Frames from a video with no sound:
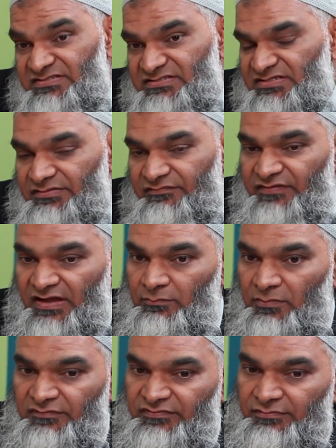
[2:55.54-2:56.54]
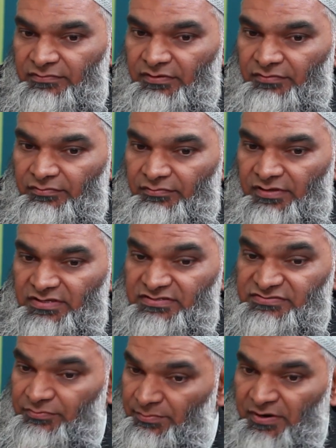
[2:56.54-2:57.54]
is, in fact, one of
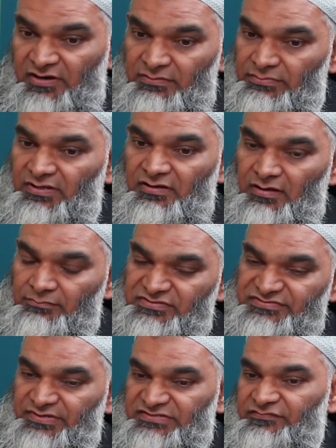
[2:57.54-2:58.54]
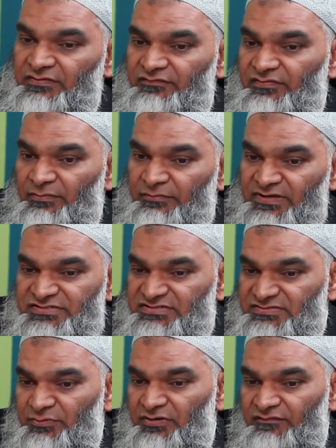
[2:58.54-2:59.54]
his remarkable accomplishments. From a
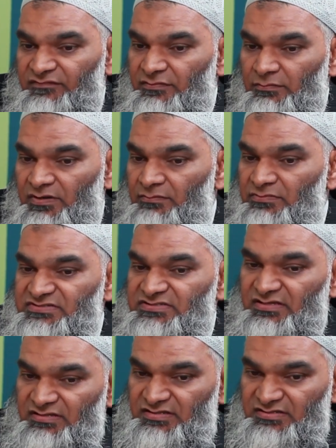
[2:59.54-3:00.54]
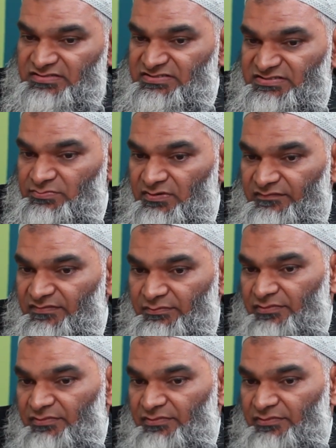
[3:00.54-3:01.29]
religious point of view, one would say that this is one of the